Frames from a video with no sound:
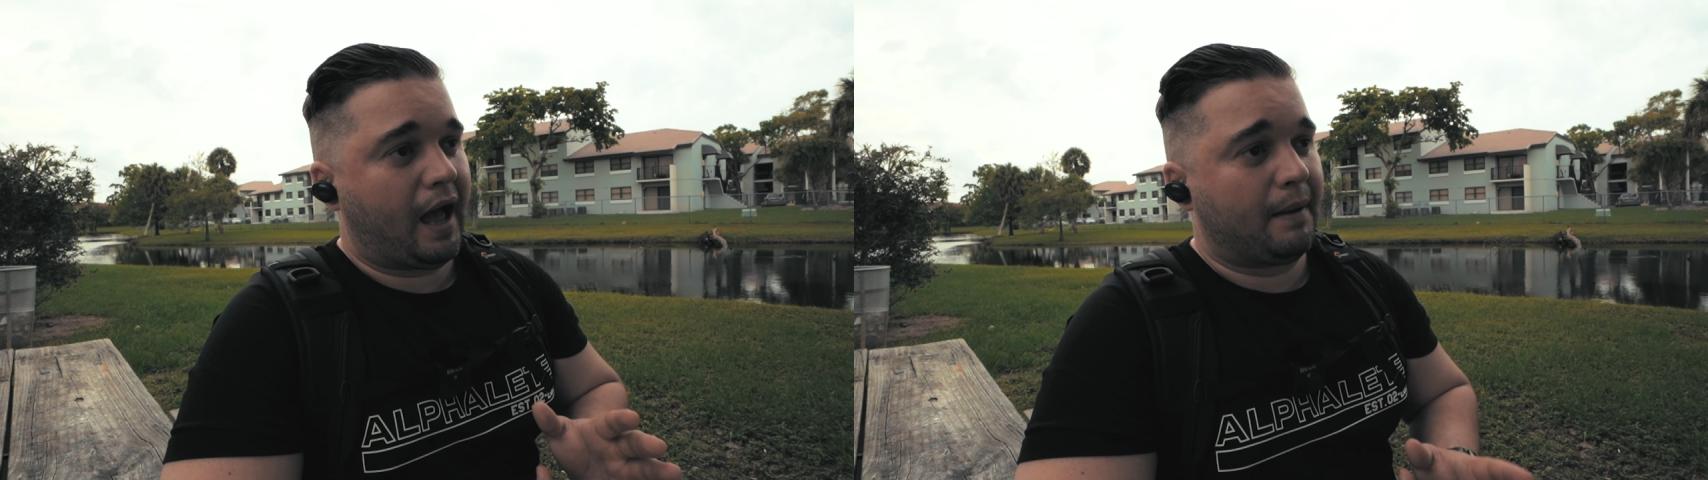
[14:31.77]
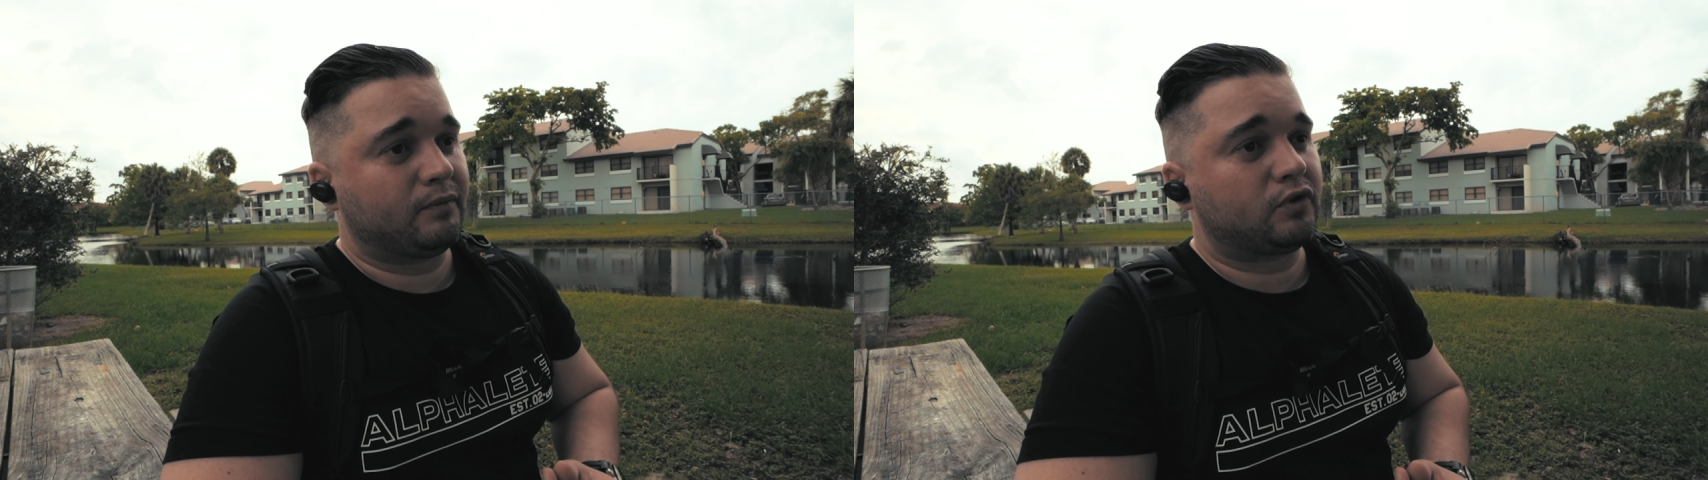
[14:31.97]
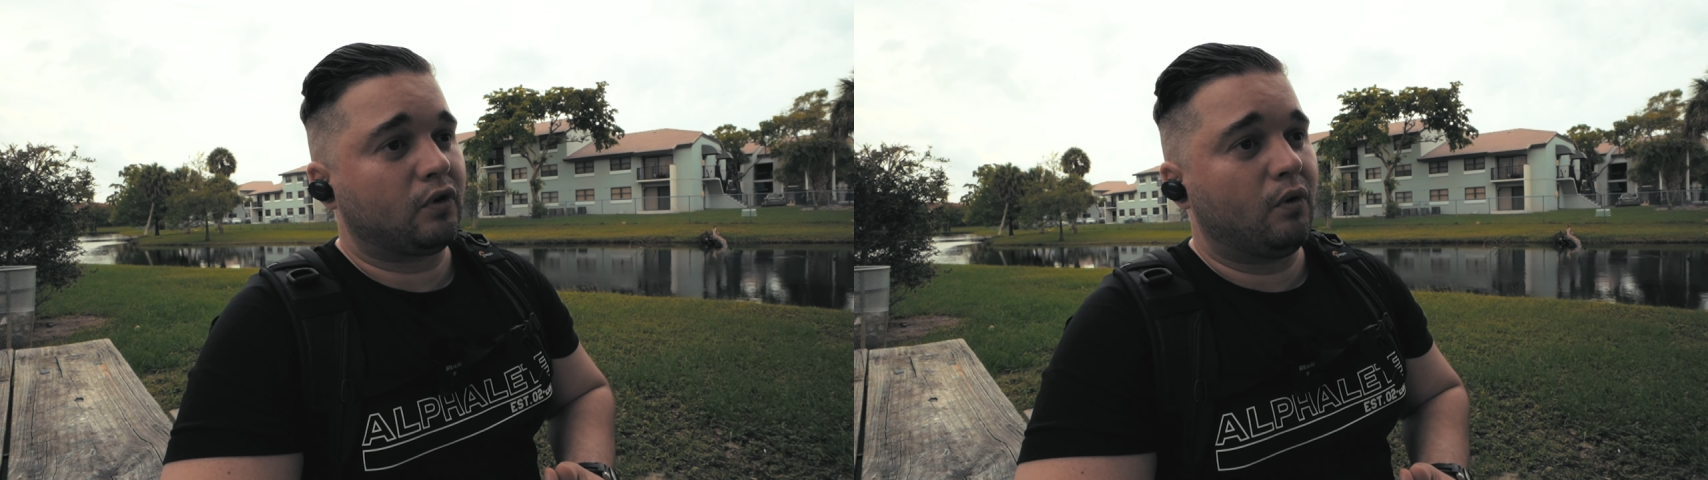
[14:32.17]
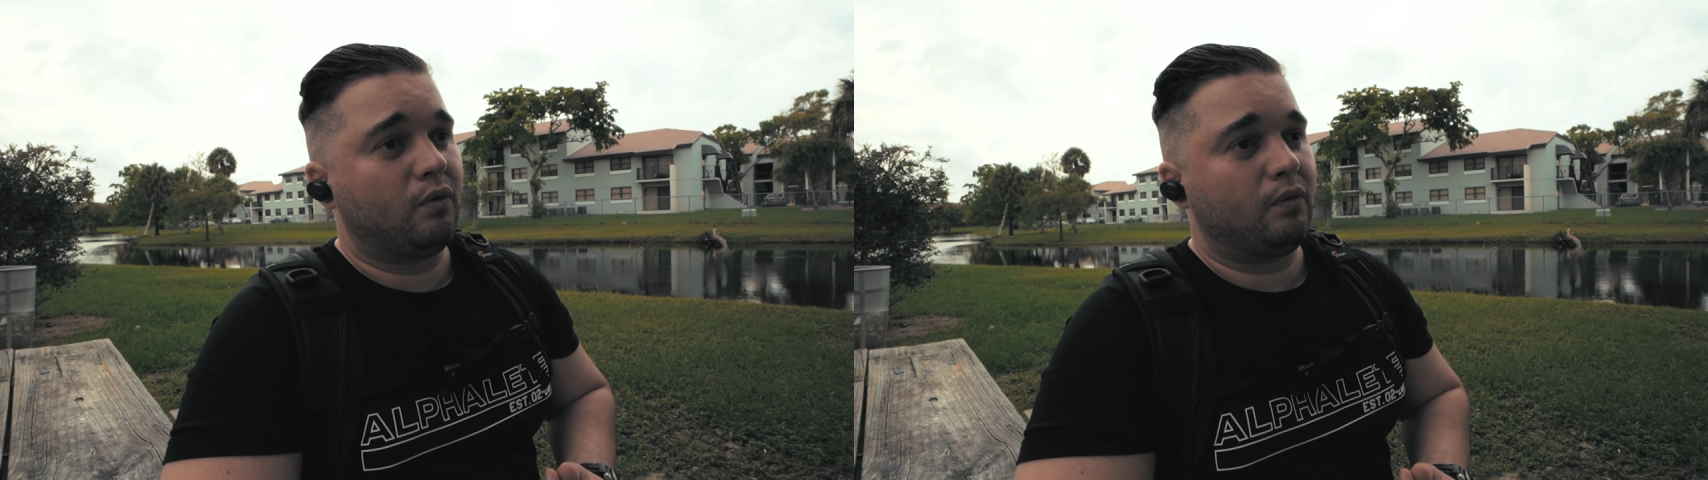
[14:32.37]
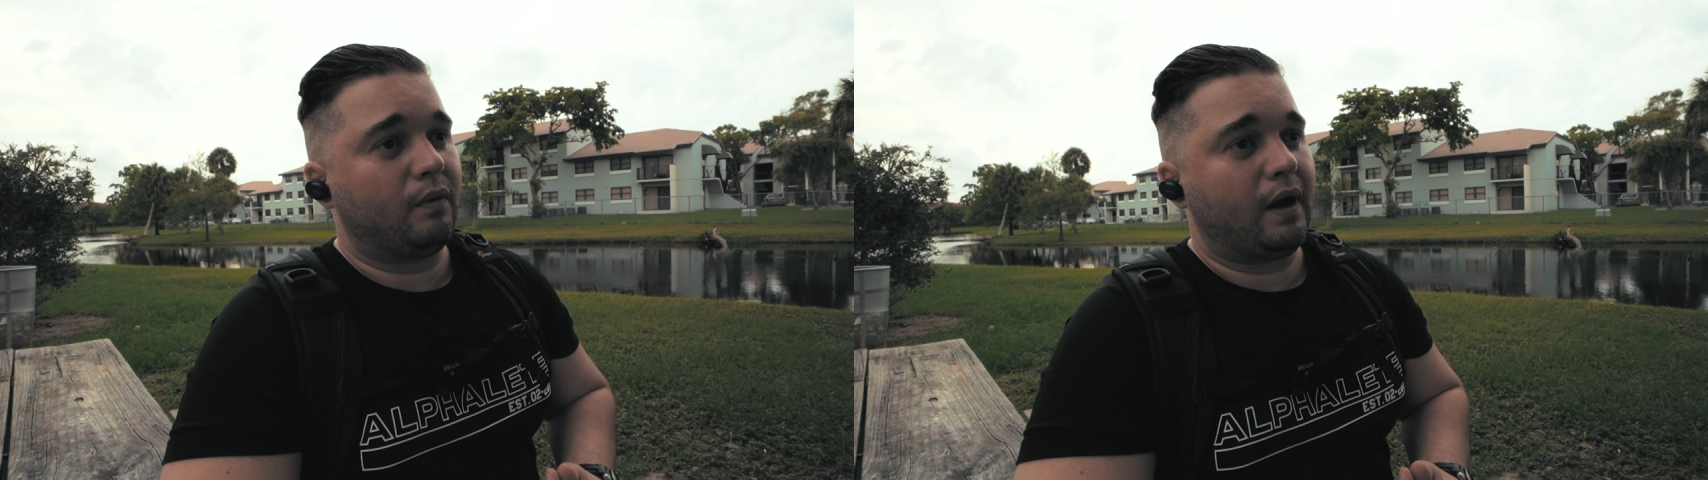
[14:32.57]
I'm
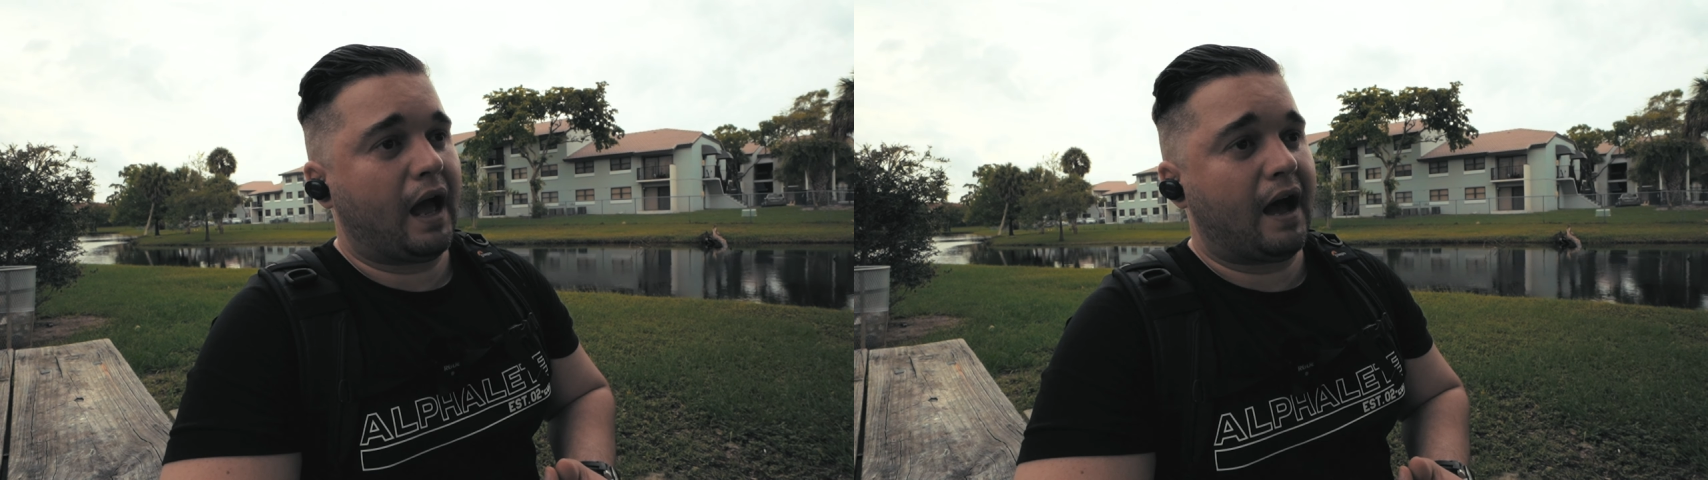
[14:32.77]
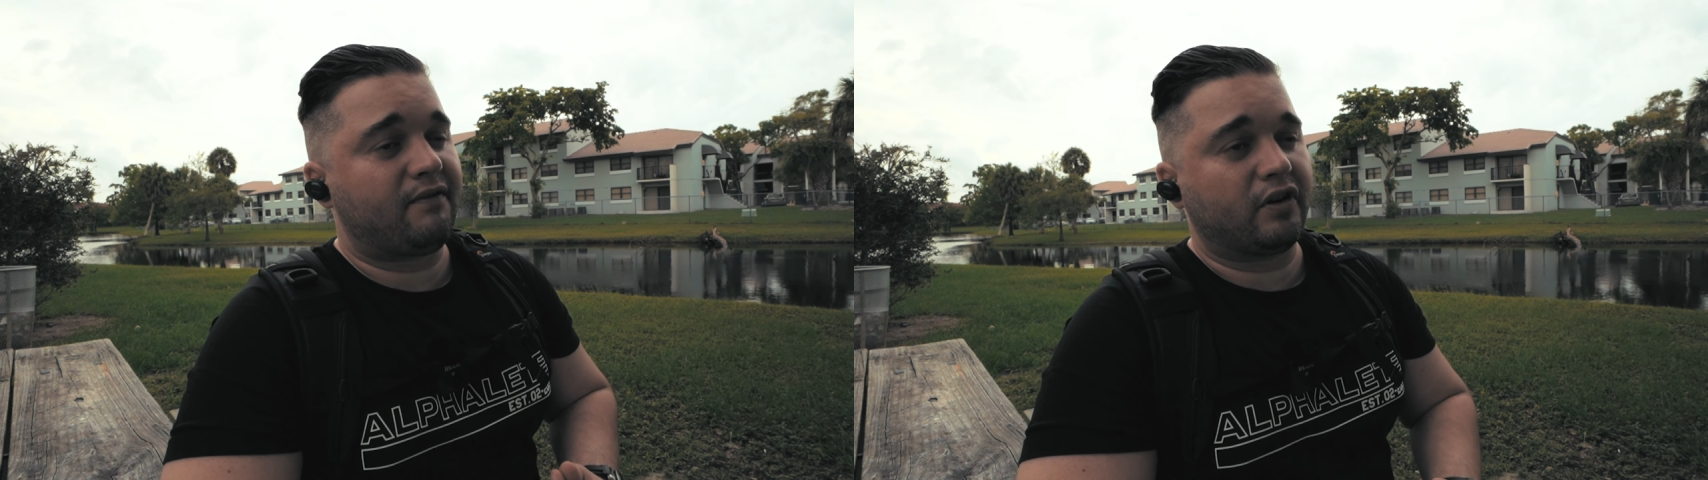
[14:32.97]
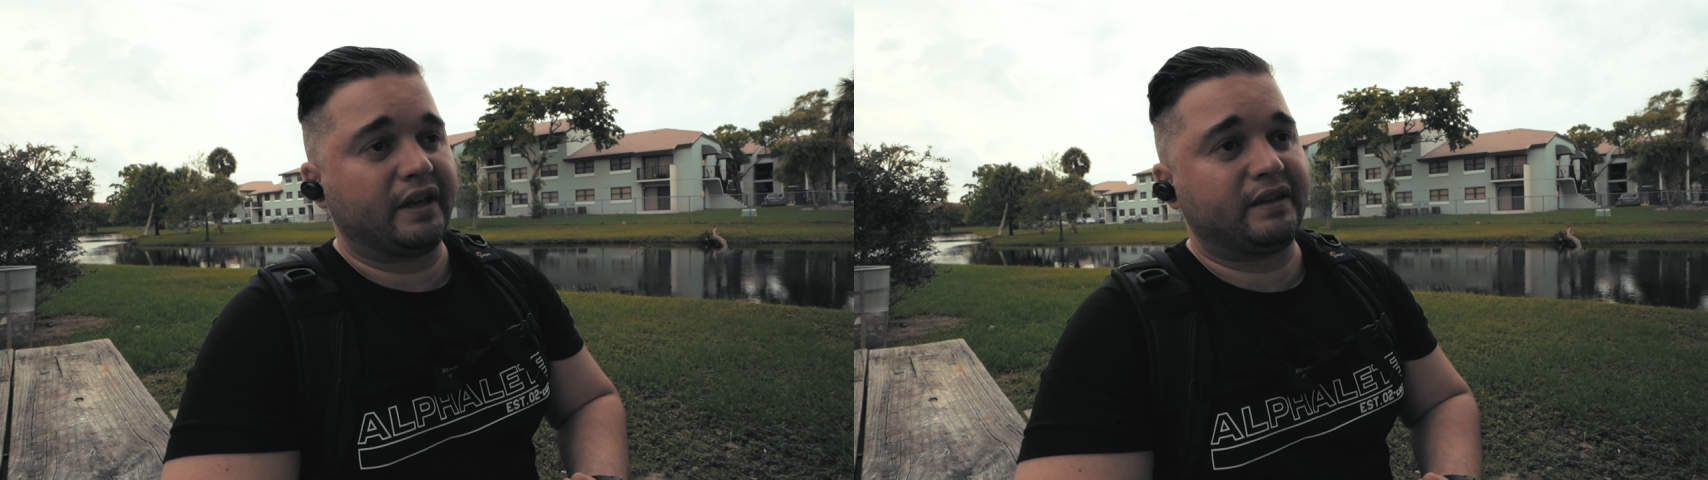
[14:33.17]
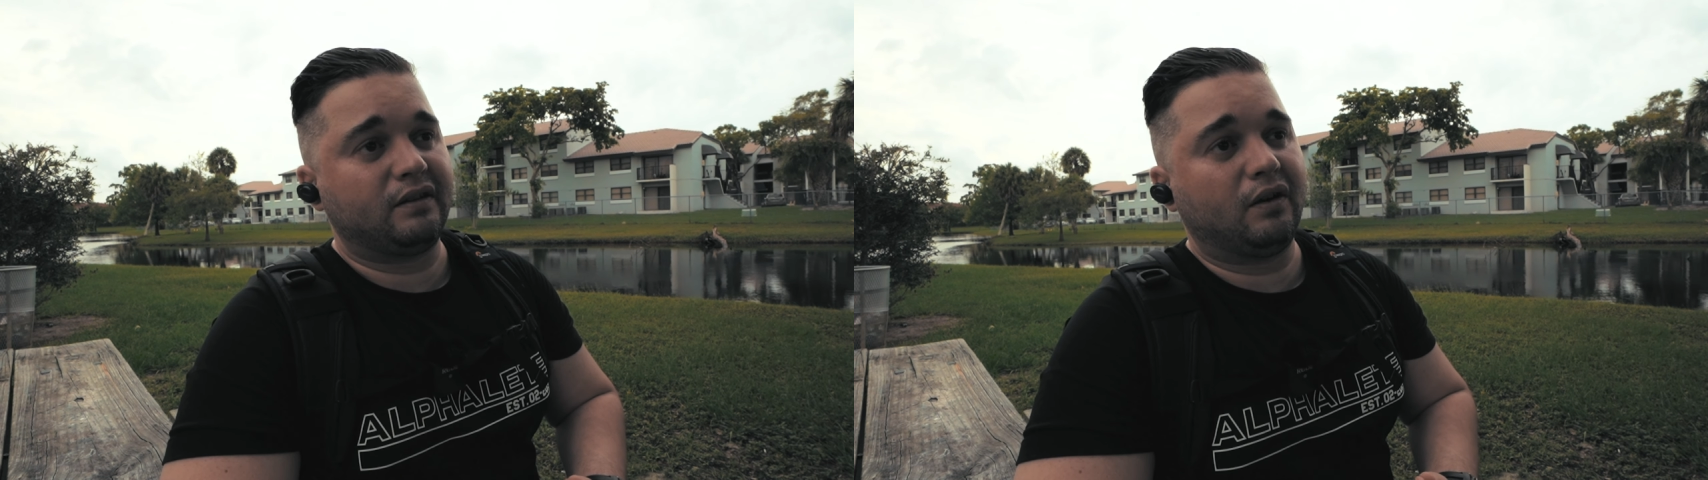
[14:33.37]
so advocate